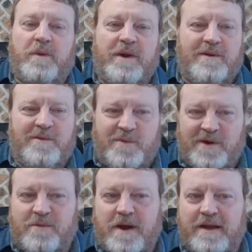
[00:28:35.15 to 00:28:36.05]

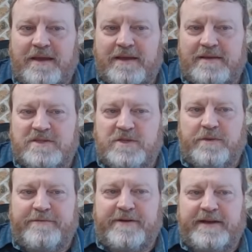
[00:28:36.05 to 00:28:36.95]
We're running
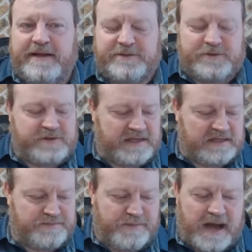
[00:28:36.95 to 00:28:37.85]
into a very
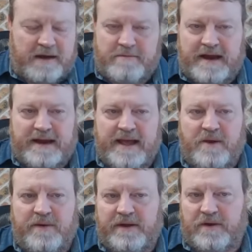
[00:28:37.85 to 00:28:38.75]
interesting spot right
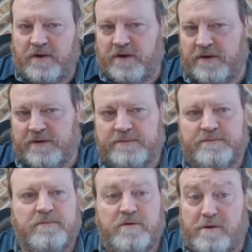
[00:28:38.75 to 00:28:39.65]
now in our
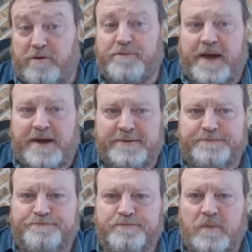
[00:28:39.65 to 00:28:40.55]
growth
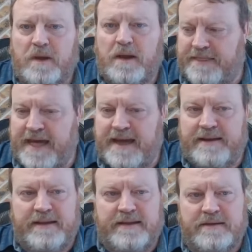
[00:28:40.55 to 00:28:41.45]
pattern, and
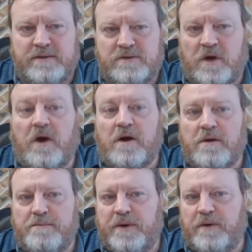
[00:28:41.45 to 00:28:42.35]
that is
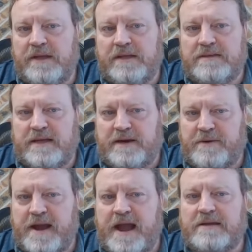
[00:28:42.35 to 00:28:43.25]
our ability to
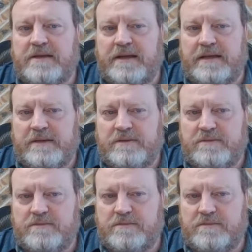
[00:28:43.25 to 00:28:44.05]
interact and